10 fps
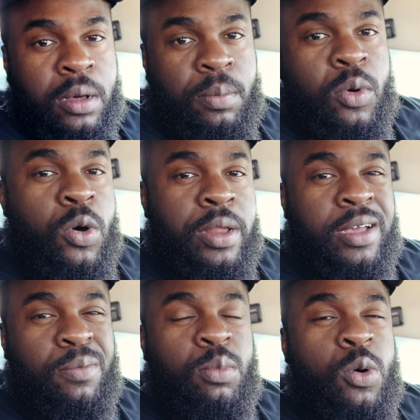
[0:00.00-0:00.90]
Good
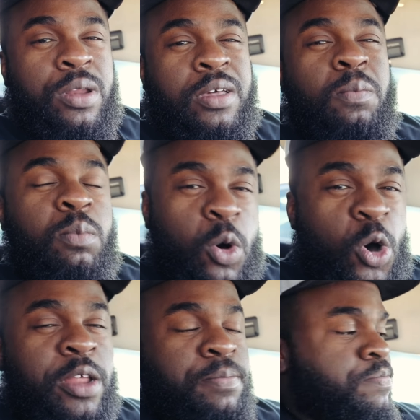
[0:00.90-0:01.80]
morning, good morning, good
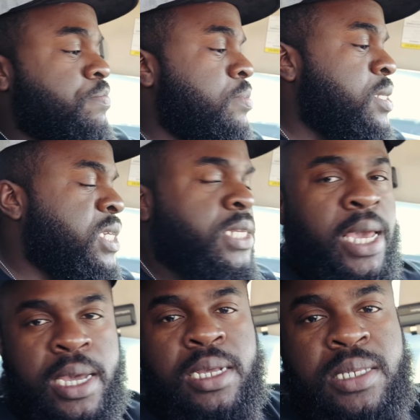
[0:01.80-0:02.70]
morning.
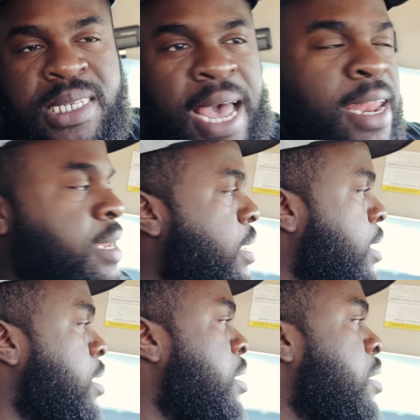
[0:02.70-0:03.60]
Today is
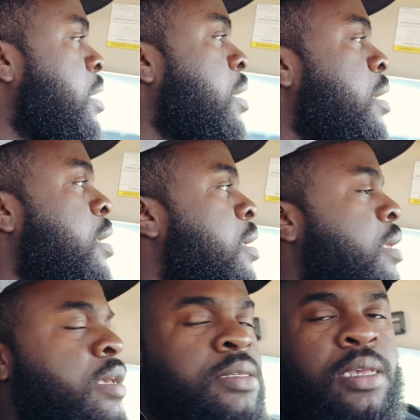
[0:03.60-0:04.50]
Saturday.
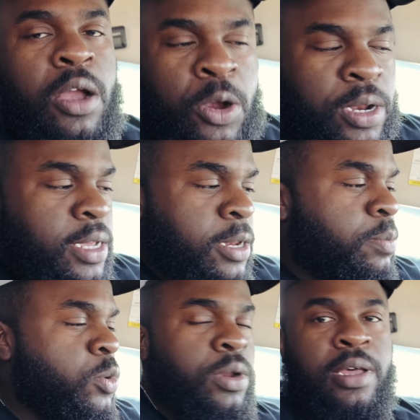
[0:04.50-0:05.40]
It's early in the
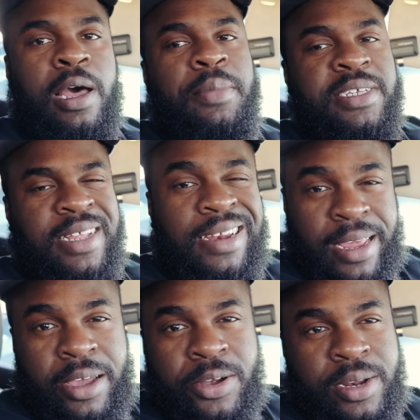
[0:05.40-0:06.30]
morning. I mean, it's not
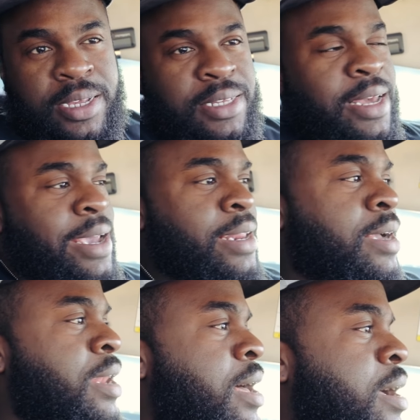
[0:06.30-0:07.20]
that early. It's like 8
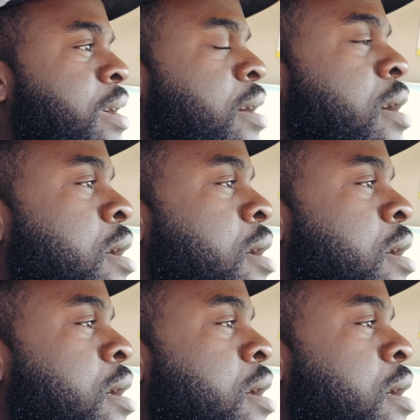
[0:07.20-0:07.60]
o'clock.